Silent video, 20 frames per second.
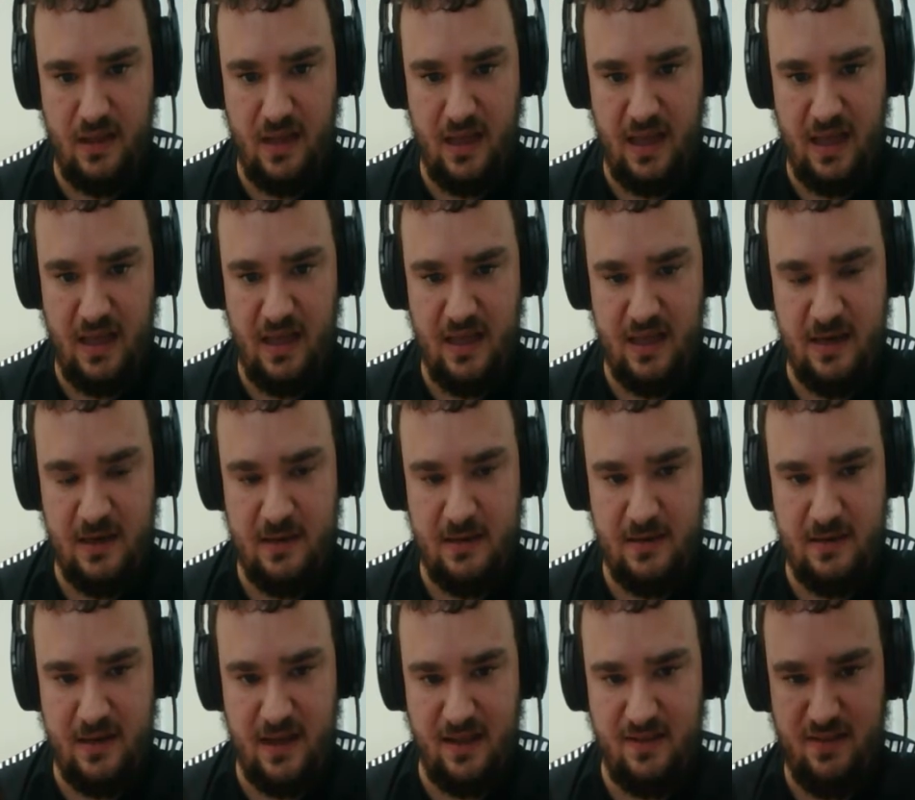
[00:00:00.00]
And
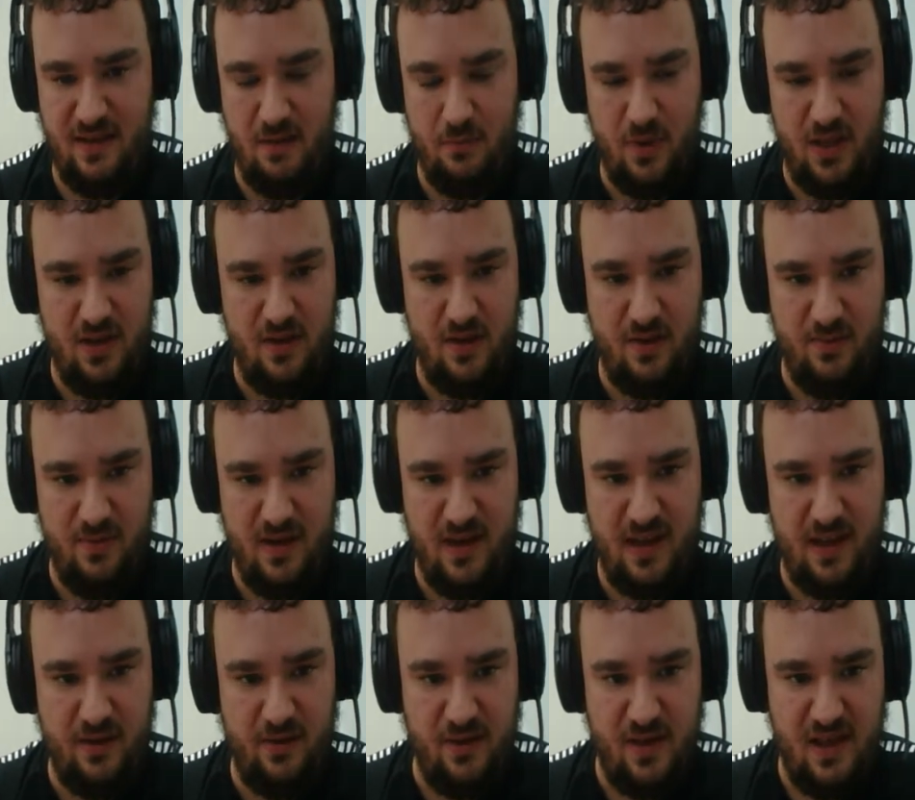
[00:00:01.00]
that's it, we don't
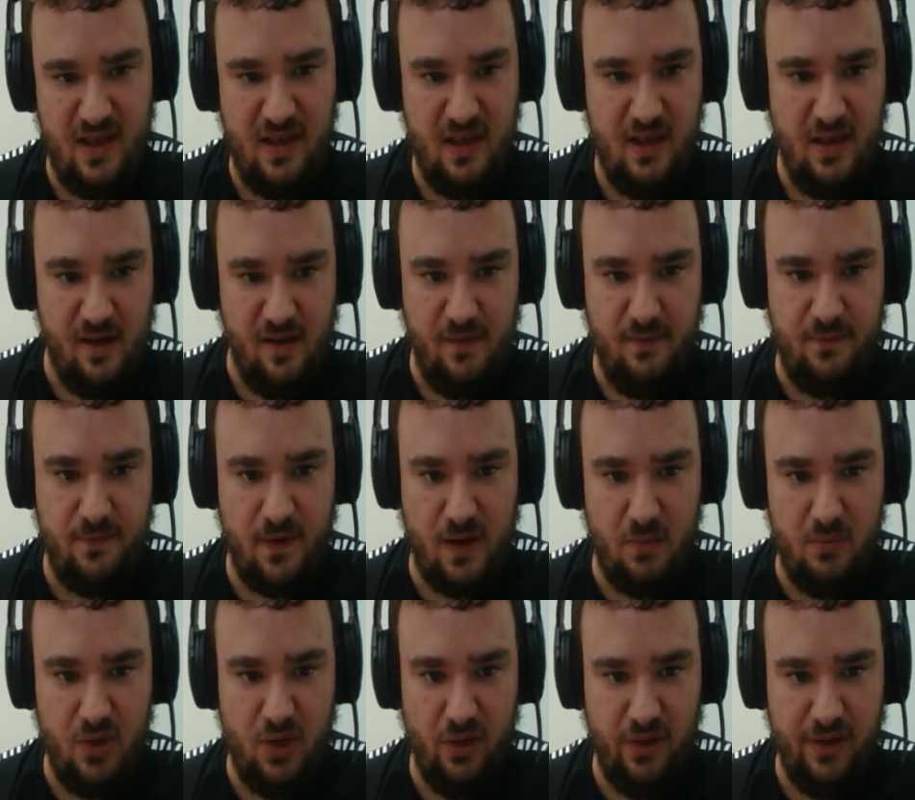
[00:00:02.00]
know.
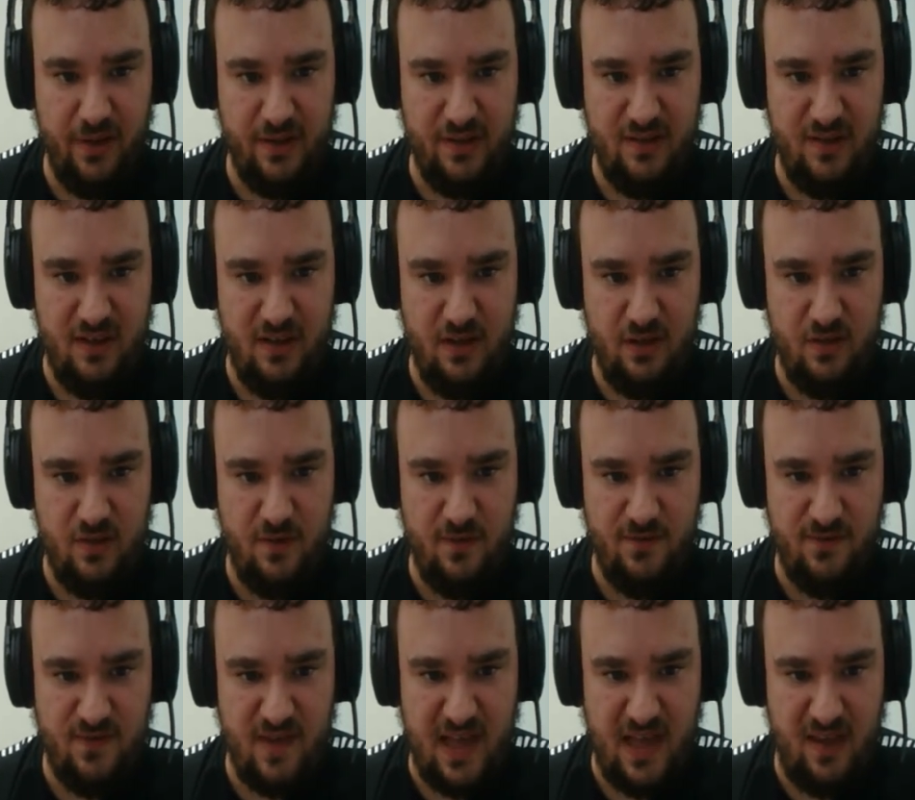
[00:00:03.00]
From loyalty to
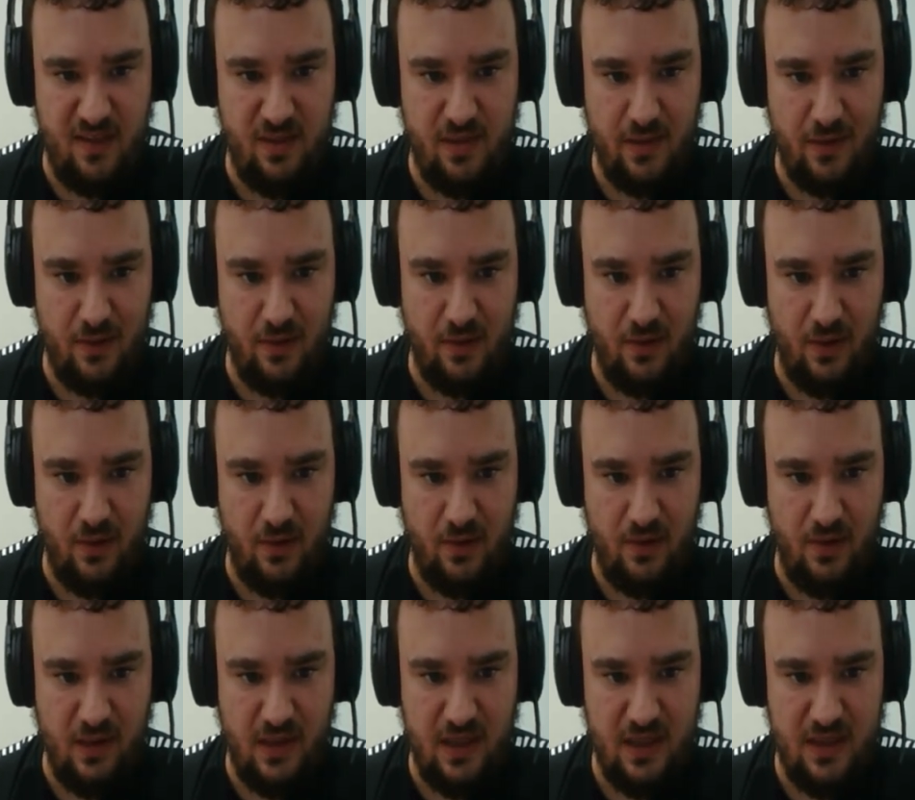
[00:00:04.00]
faith,
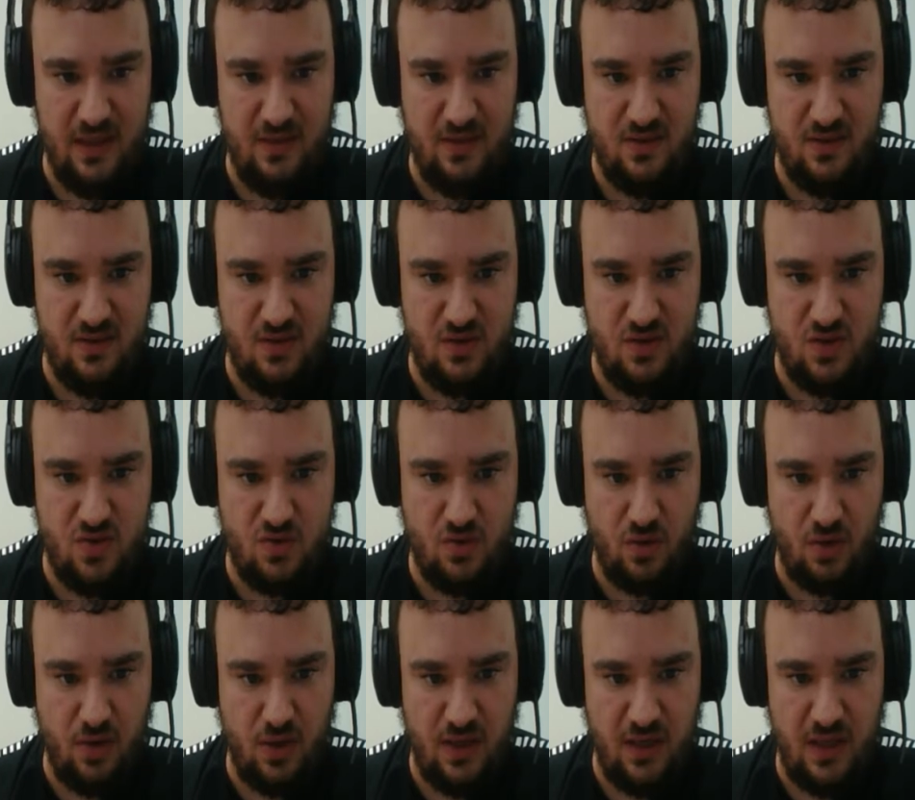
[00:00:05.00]
all is
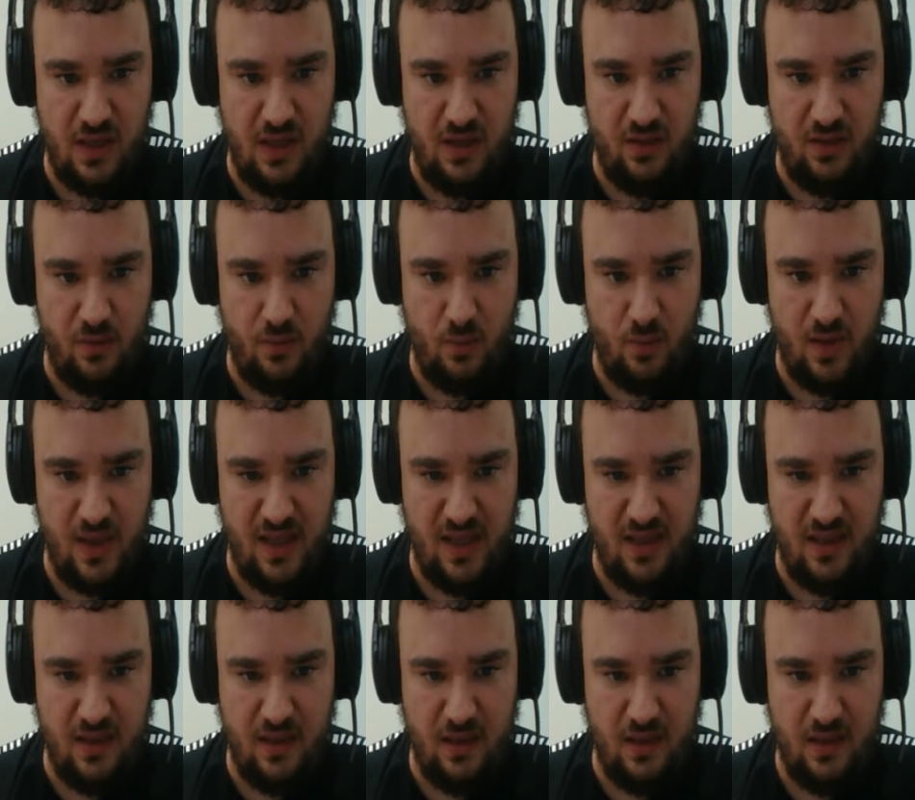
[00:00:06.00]
destroyed in the wake
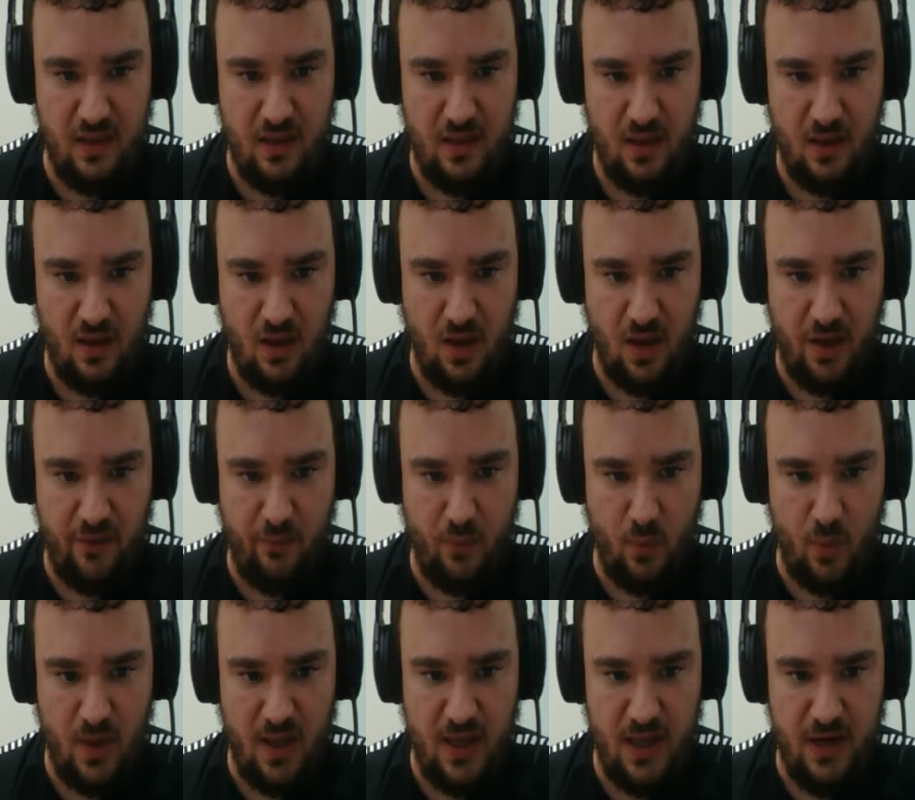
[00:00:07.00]
of
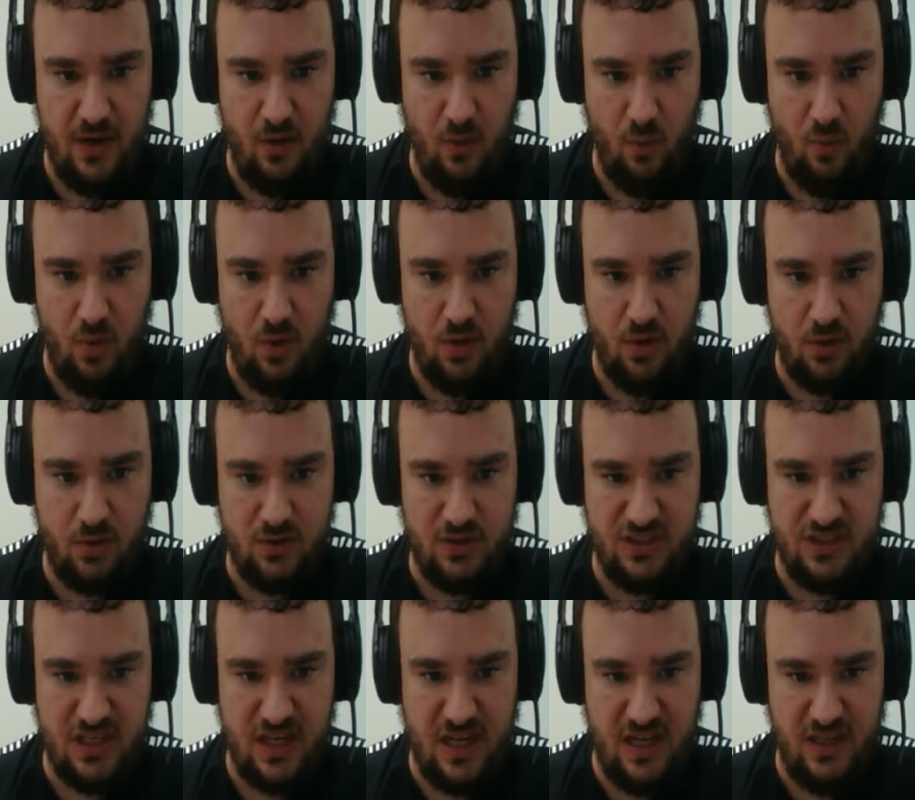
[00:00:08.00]
one
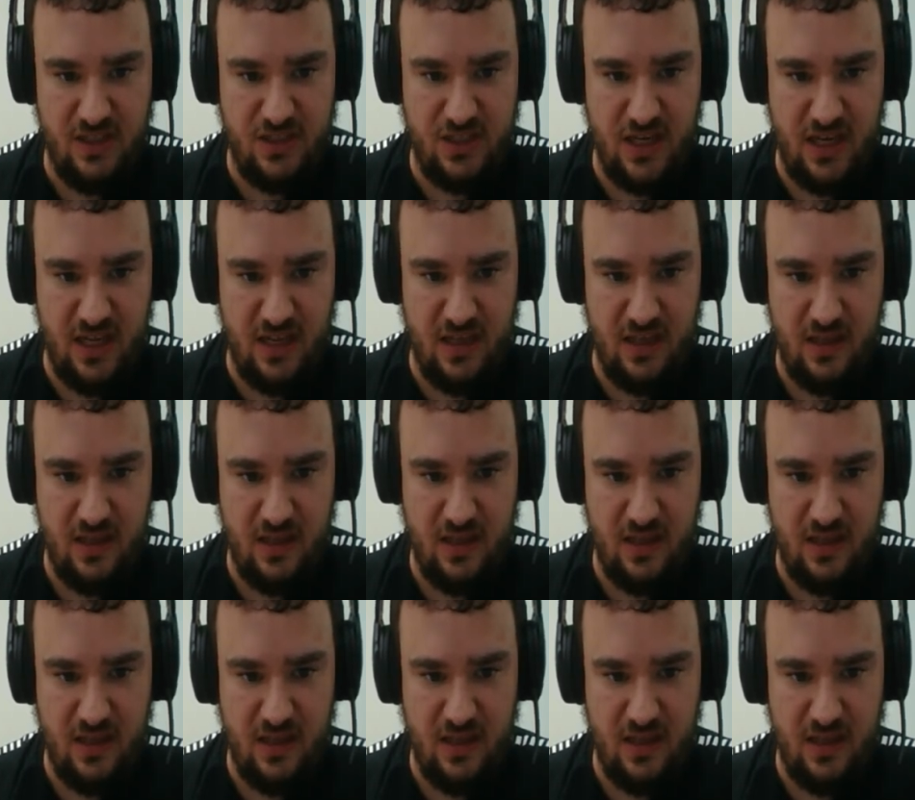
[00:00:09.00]
world-changing